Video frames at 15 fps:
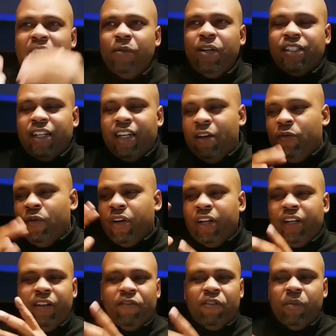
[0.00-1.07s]
and they wanted the
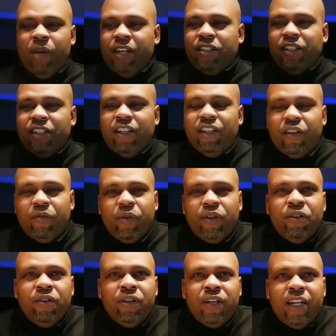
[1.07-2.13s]
information in the
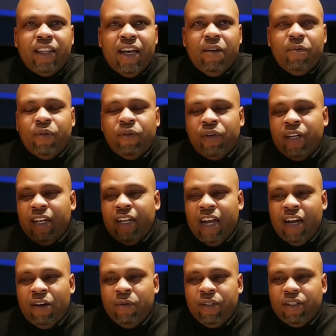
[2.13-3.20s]
computer at that point, and I
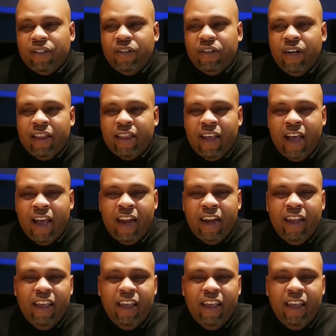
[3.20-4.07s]
was good at that.